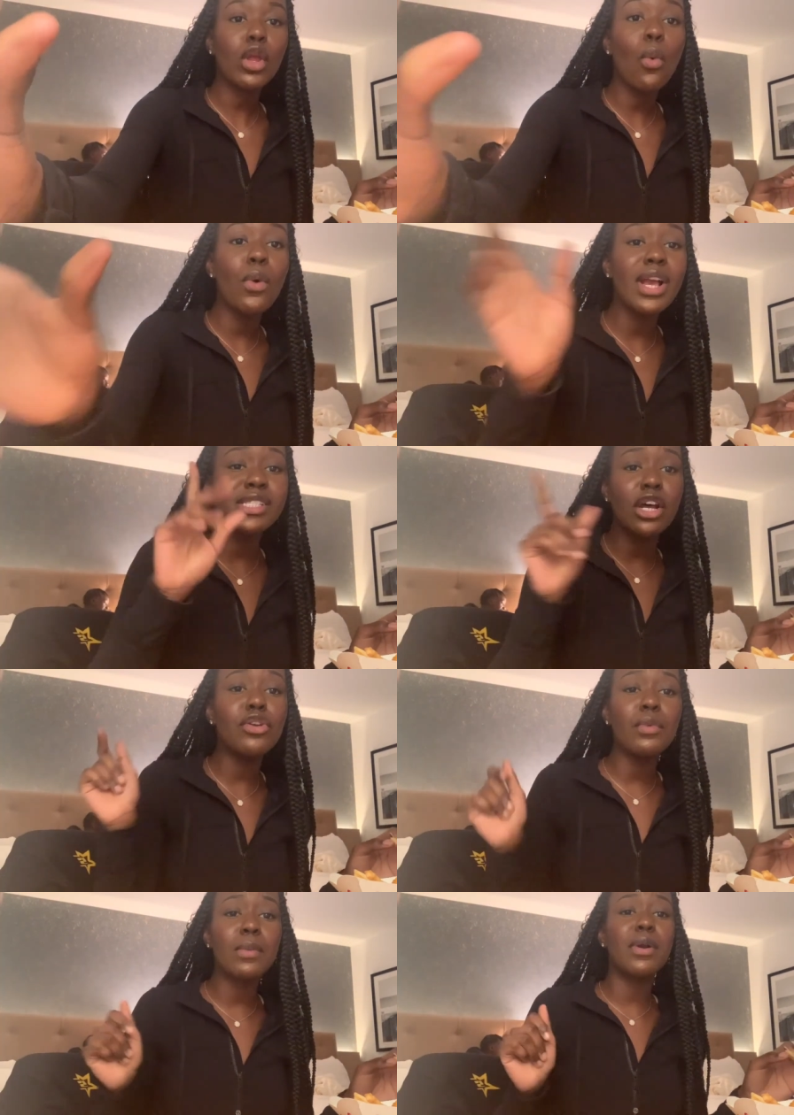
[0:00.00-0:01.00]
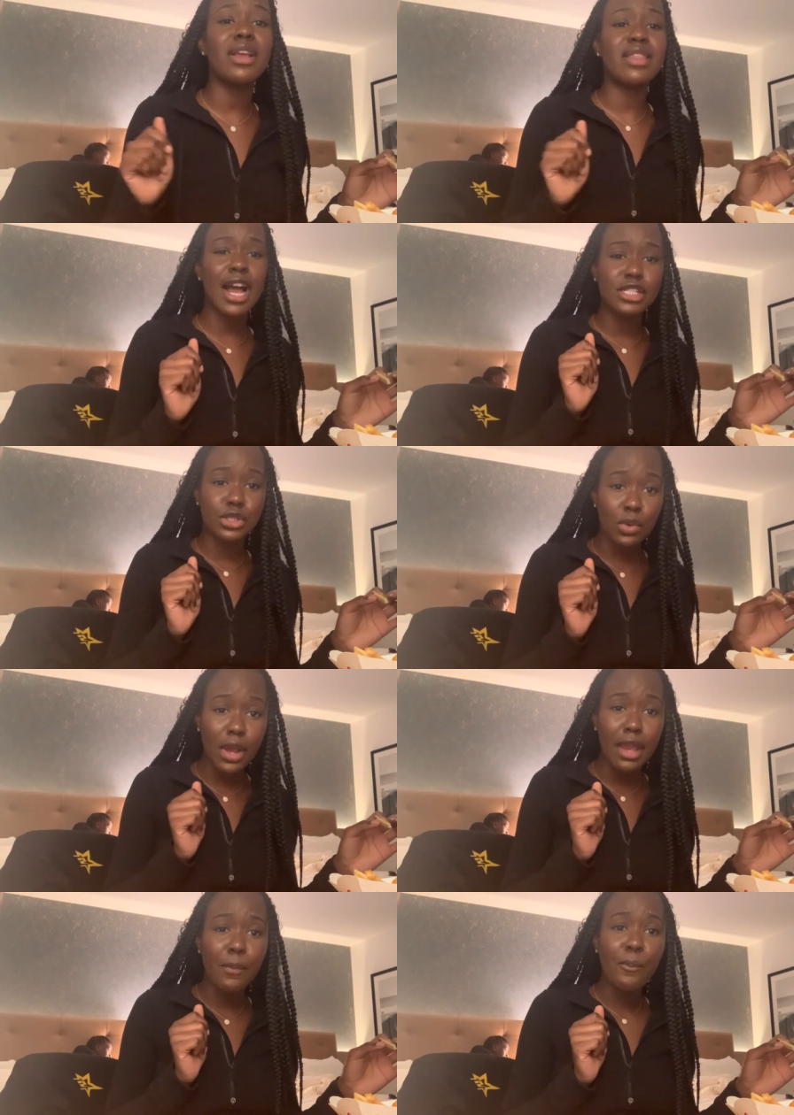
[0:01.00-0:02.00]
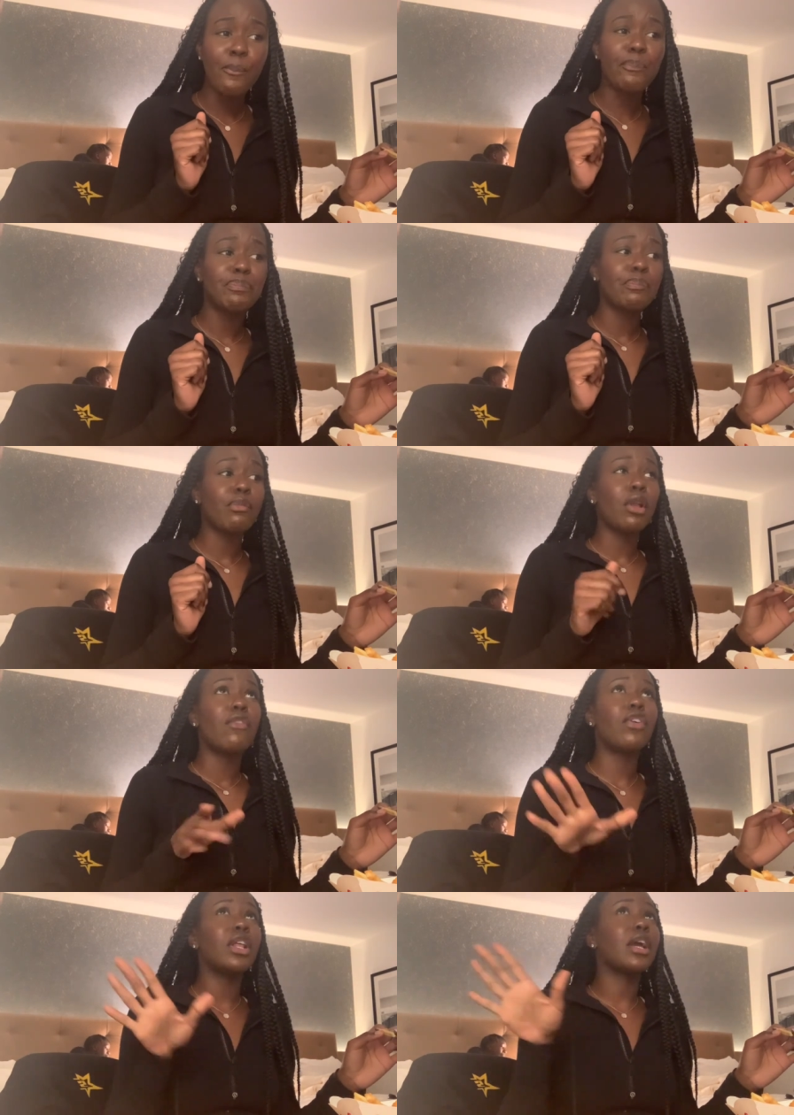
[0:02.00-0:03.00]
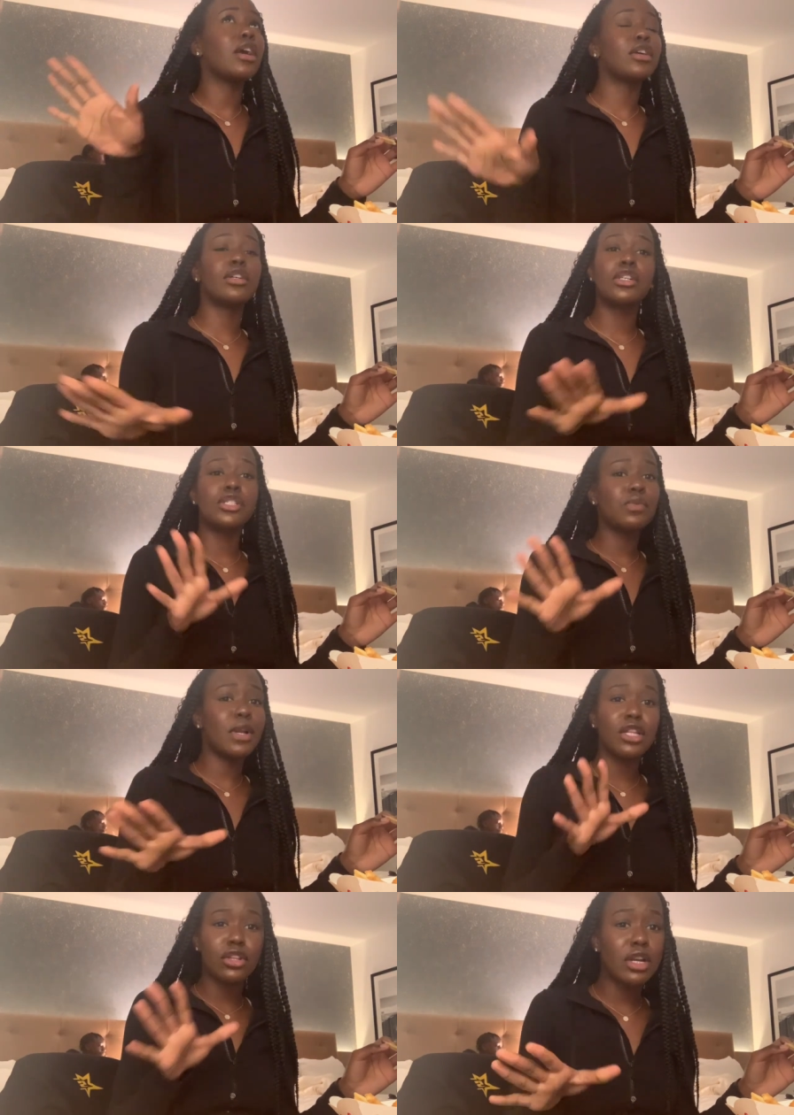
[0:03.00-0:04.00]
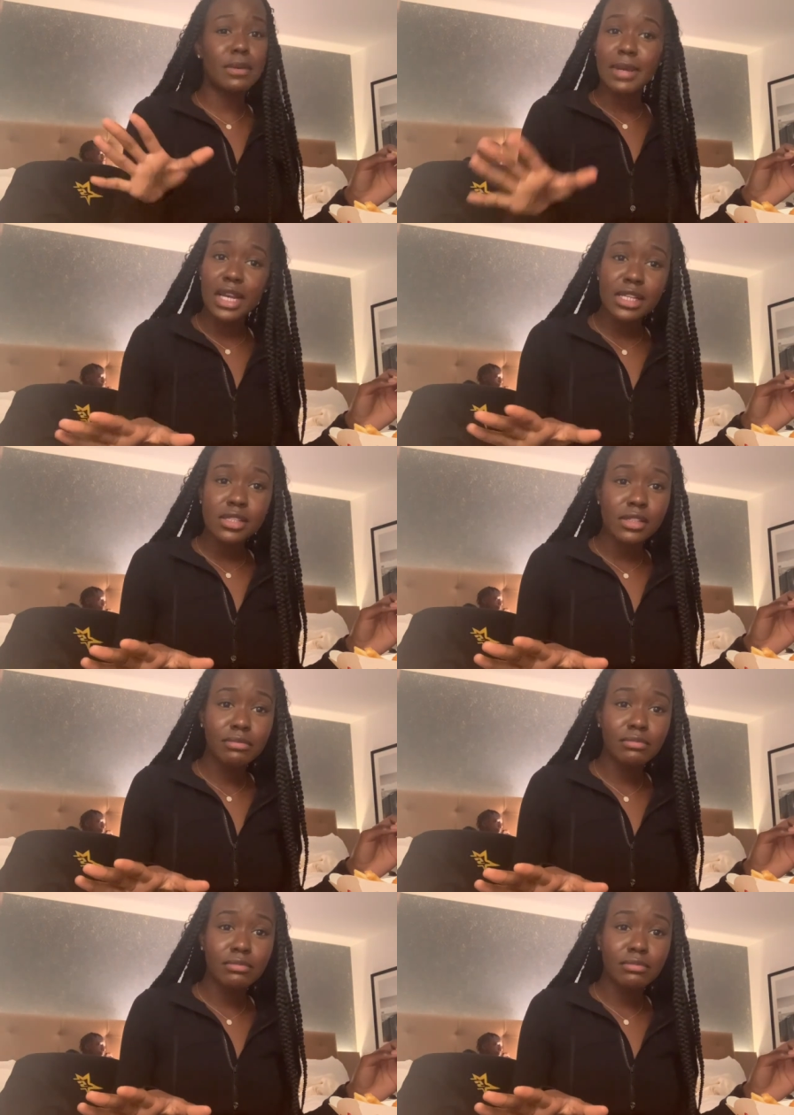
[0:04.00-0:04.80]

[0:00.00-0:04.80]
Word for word: When I tell you we were in that joint for like a good 20, 30 minutes,